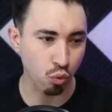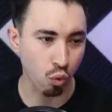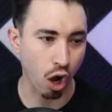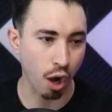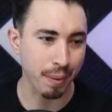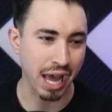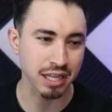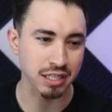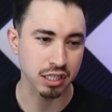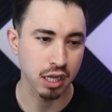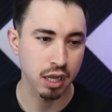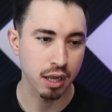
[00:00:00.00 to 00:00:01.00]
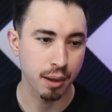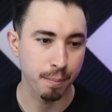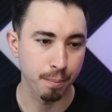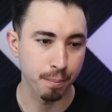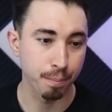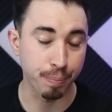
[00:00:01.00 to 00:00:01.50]
Robb has
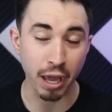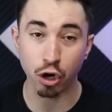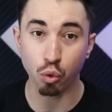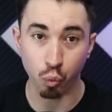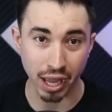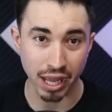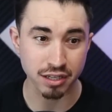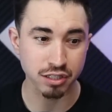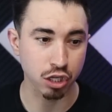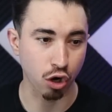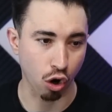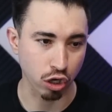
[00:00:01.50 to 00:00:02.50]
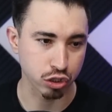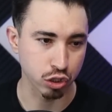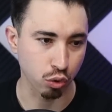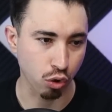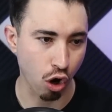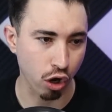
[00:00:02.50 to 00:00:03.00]
better wins than Austin
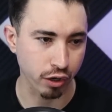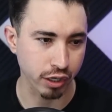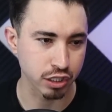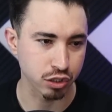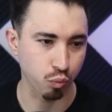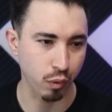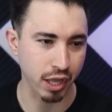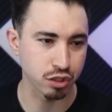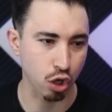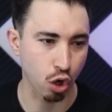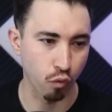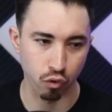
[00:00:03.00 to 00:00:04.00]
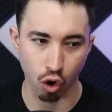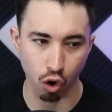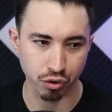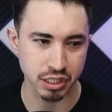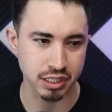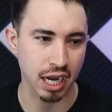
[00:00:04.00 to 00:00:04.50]
O'Connor. He has wins over all
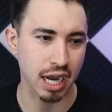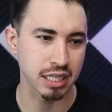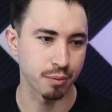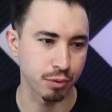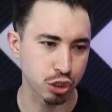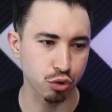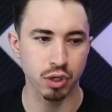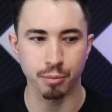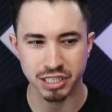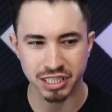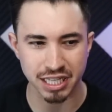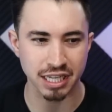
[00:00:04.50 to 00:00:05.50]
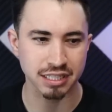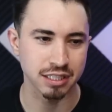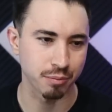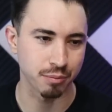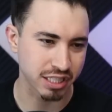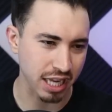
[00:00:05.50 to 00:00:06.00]
these guys, number two, number six,
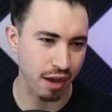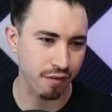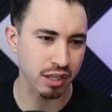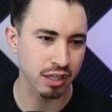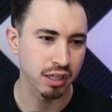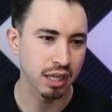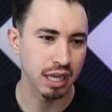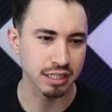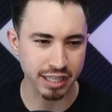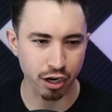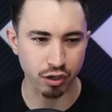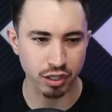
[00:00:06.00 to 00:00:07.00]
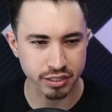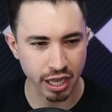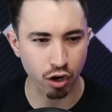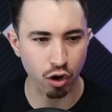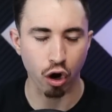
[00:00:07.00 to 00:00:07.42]
number seven, et cetera, et cetera.